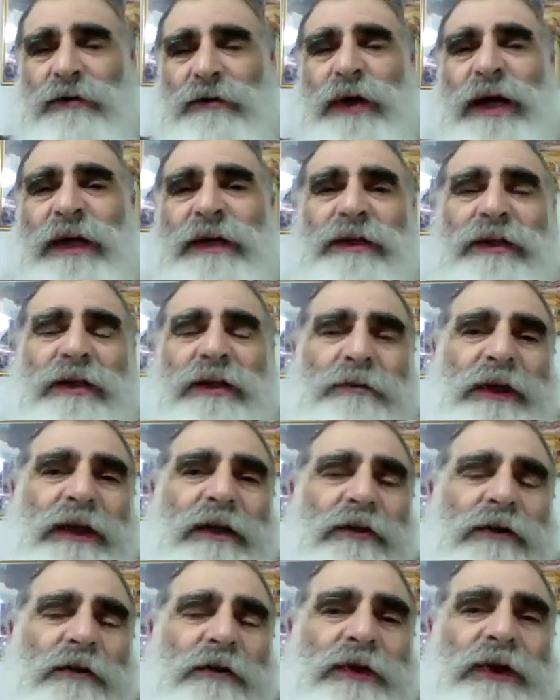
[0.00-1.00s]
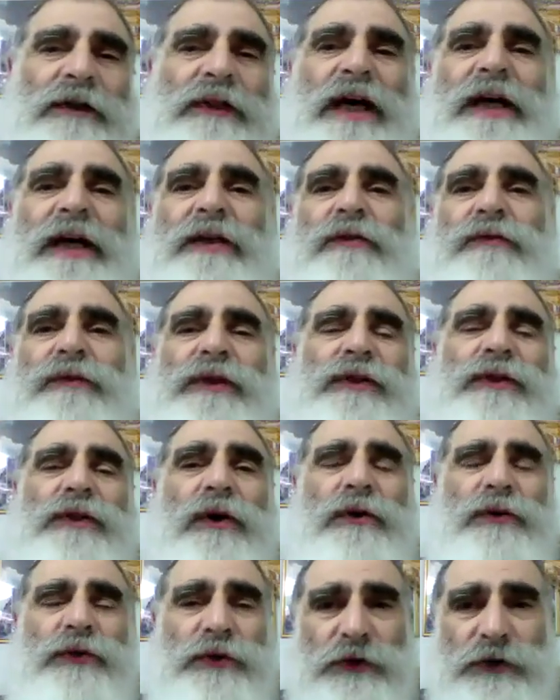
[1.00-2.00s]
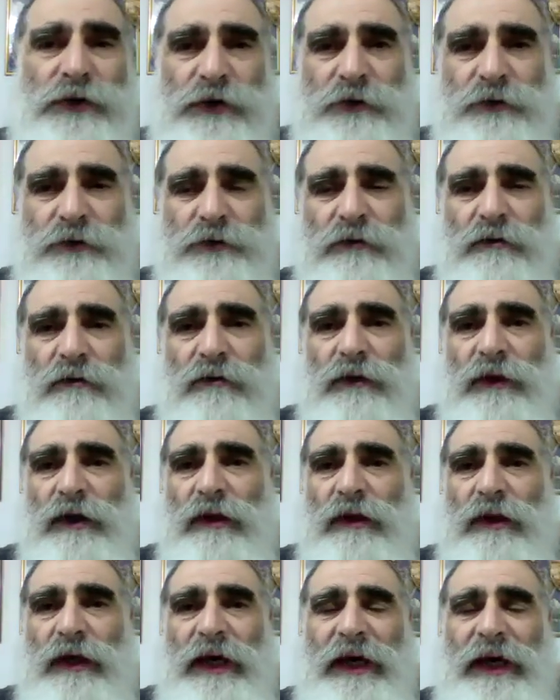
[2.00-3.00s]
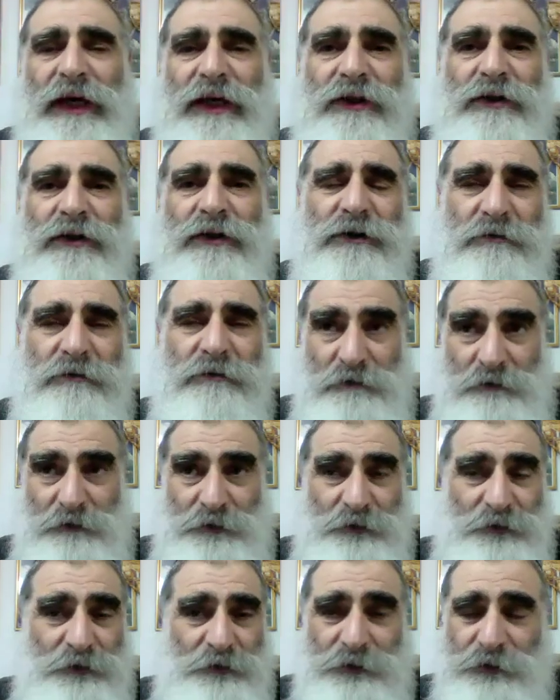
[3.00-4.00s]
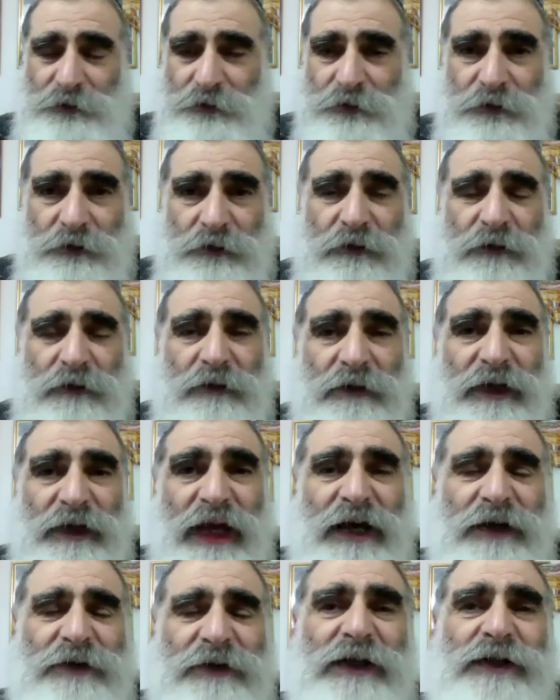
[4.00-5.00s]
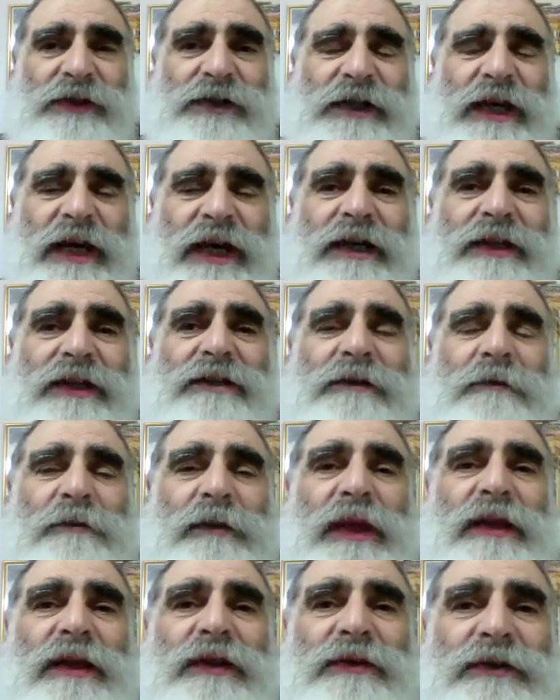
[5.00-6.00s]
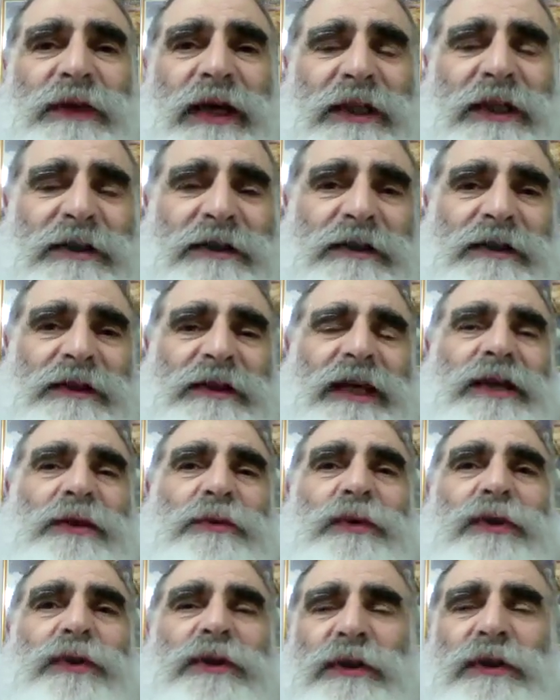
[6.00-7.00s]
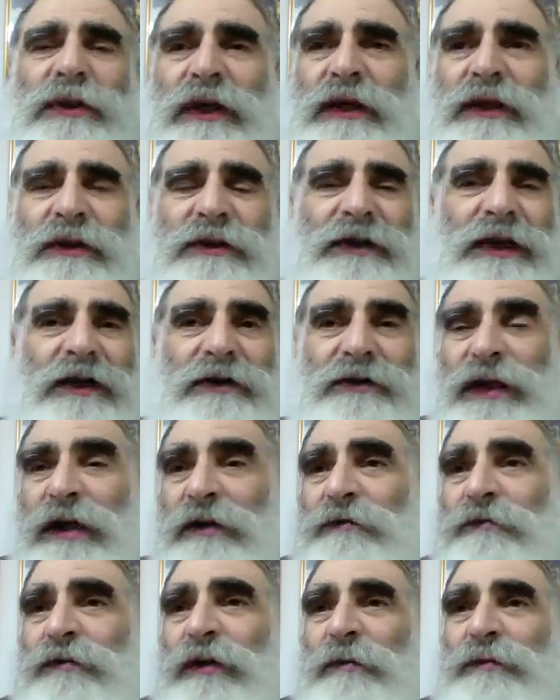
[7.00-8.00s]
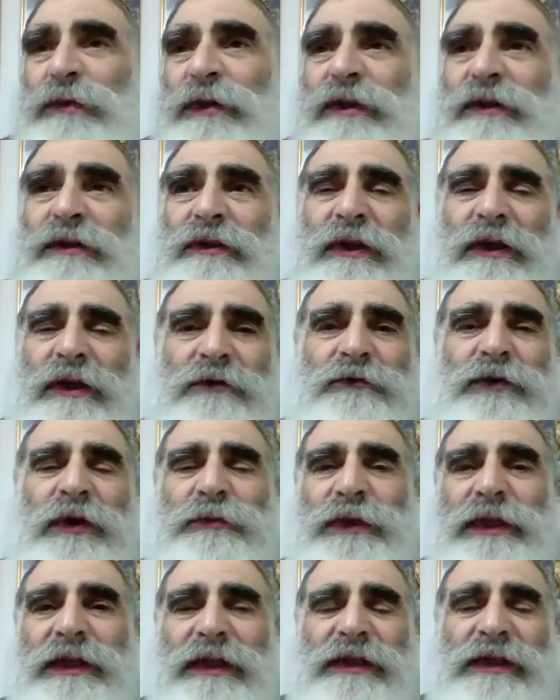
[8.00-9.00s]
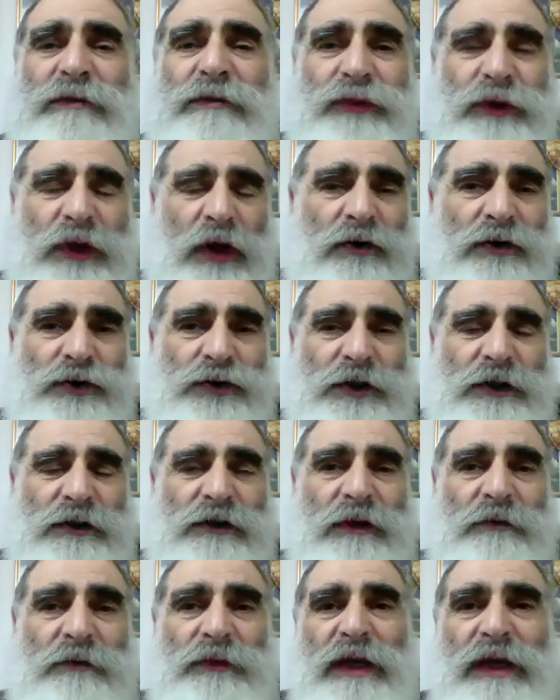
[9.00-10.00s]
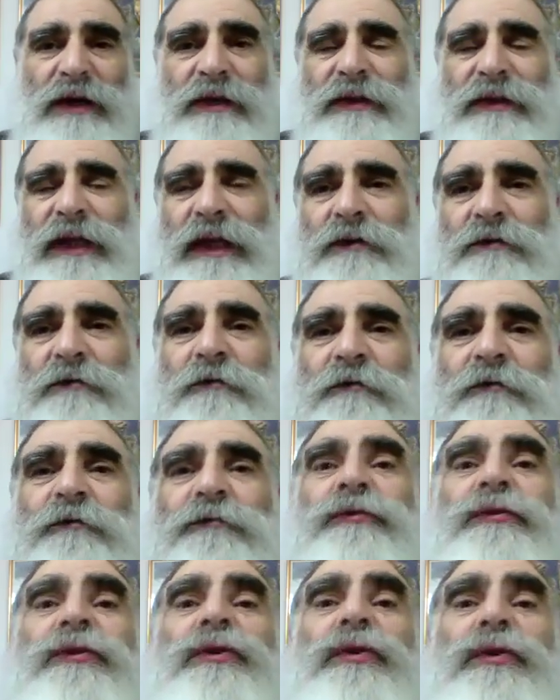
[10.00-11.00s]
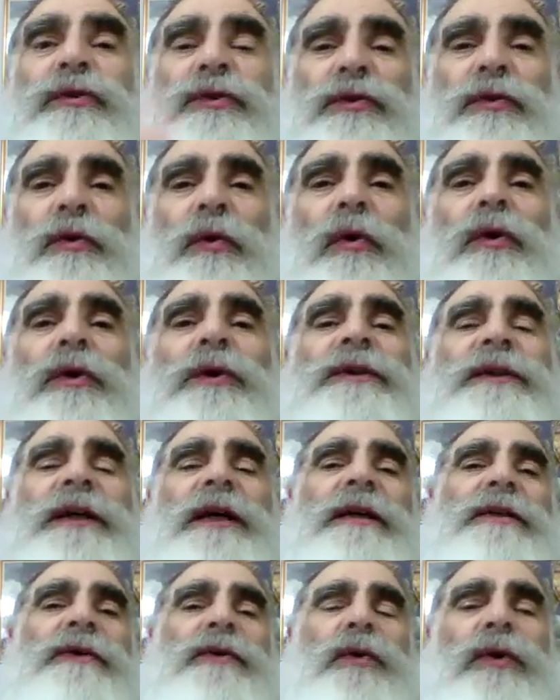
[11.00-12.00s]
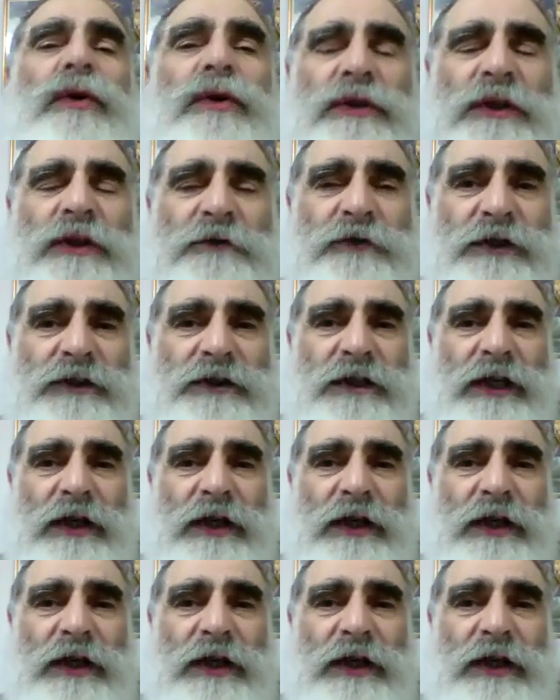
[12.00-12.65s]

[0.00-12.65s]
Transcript: right in the middle of the line of the soldiers. And they said that they were that from the explosion they flew to all different